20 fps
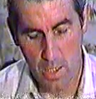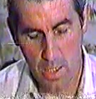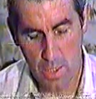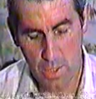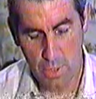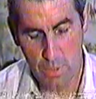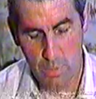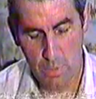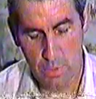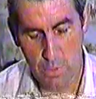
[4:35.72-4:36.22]

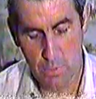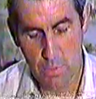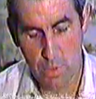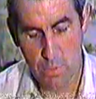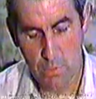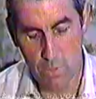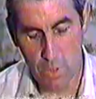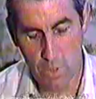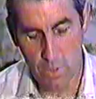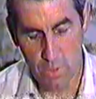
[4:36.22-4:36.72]
She was
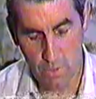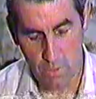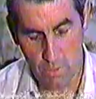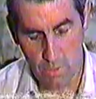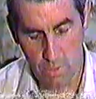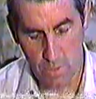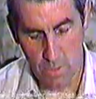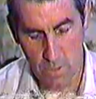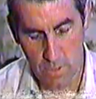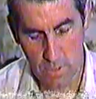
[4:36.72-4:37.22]
21 years
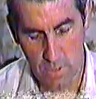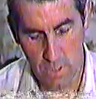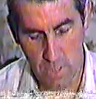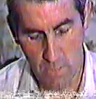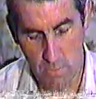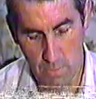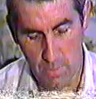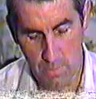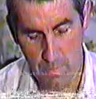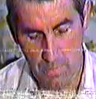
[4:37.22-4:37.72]
old at this time.